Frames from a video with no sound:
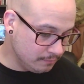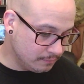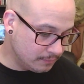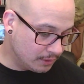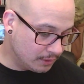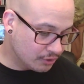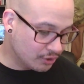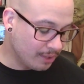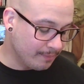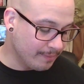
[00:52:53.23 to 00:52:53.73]

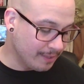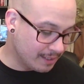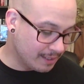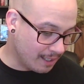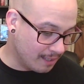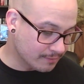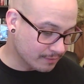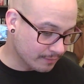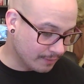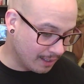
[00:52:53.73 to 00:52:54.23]
So many
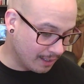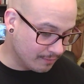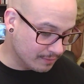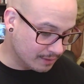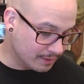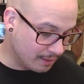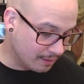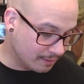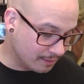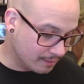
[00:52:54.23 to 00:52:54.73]
times when I was
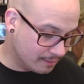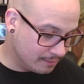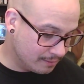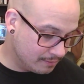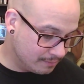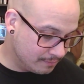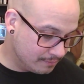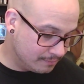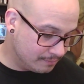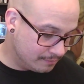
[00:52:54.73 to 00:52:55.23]
younger.
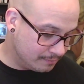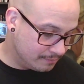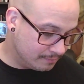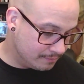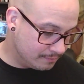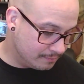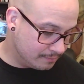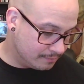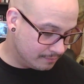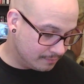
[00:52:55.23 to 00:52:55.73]

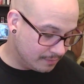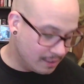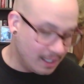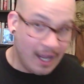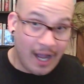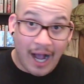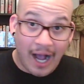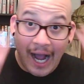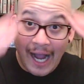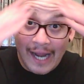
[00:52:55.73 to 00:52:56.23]

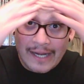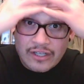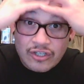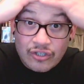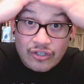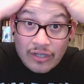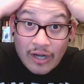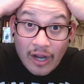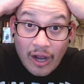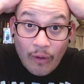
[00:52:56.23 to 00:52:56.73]
I,
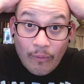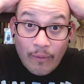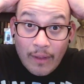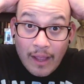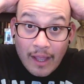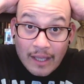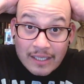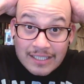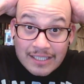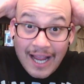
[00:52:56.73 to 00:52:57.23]

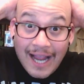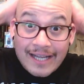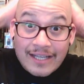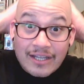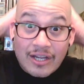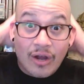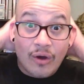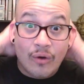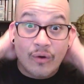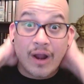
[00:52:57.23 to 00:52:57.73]
side
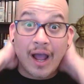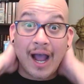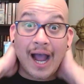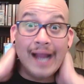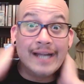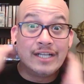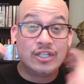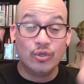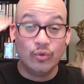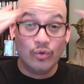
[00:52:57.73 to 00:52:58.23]
note,
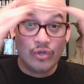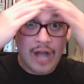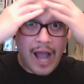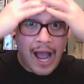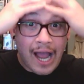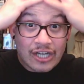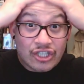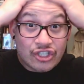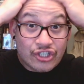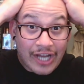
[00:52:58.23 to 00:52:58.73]
I do
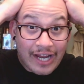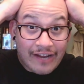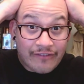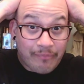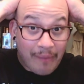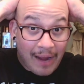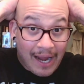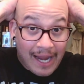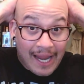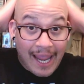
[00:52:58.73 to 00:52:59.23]
not shave
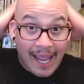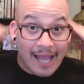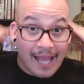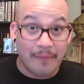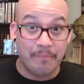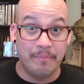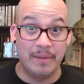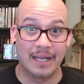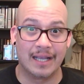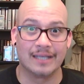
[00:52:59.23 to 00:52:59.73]
my
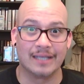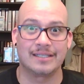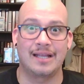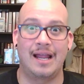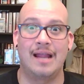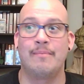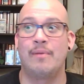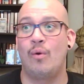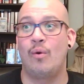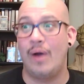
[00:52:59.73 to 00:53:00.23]
head because I
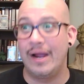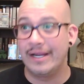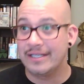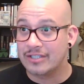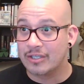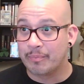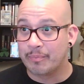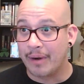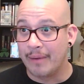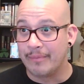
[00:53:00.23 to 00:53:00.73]
am a white
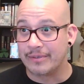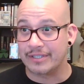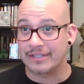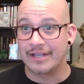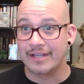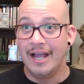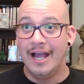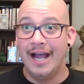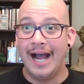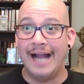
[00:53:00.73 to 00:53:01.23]

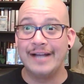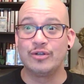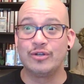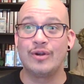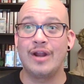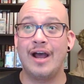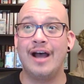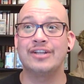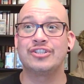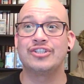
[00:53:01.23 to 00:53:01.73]
supremacist. I do
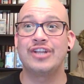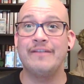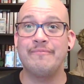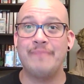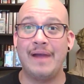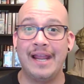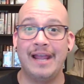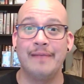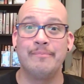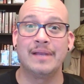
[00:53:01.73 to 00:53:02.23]
not shave
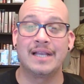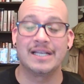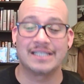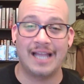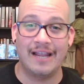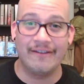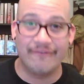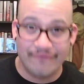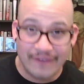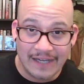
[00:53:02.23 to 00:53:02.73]
my head because
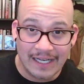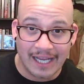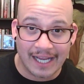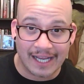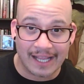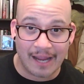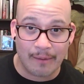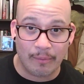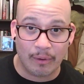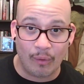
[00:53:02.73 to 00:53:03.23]
I feel like
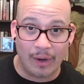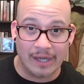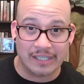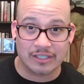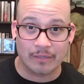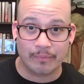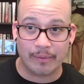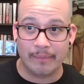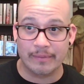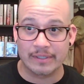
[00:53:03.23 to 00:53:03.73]
I am a white
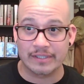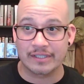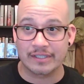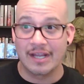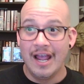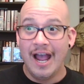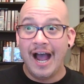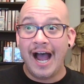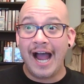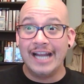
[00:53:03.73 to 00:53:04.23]
supremacist.
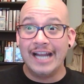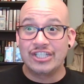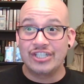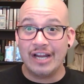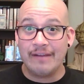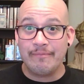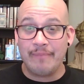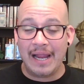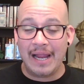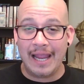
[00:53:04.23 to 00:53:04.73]
I
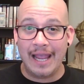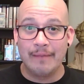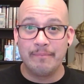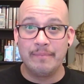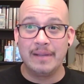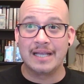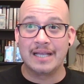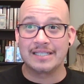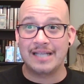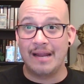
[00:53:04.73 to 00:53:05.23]
shave my head
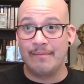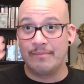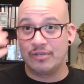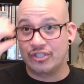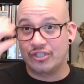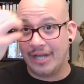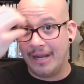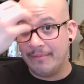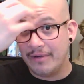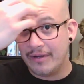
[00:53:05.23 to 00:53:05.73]
because I am
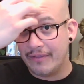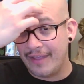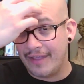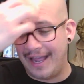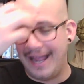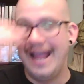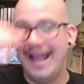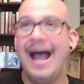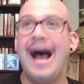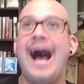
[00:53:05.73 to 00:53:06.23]
ashamed of the,
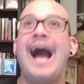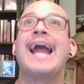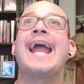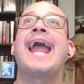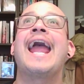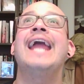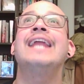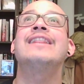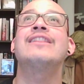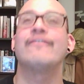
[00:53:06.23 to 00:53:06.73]
I
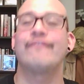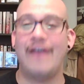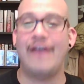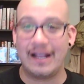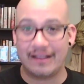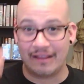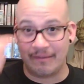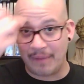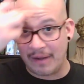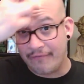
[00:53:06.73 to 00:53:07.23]
hate the
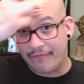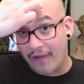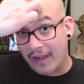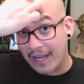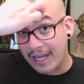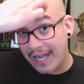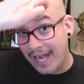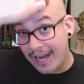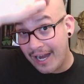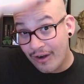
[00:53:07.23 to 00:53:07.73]
fact that my
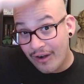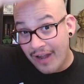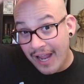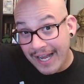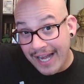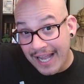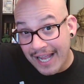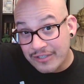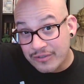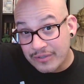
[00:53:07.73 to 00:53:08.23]
fucking
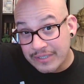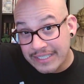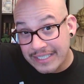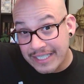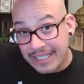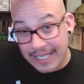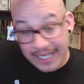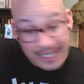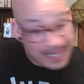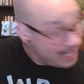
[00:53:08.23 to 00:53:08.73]
hairline has receded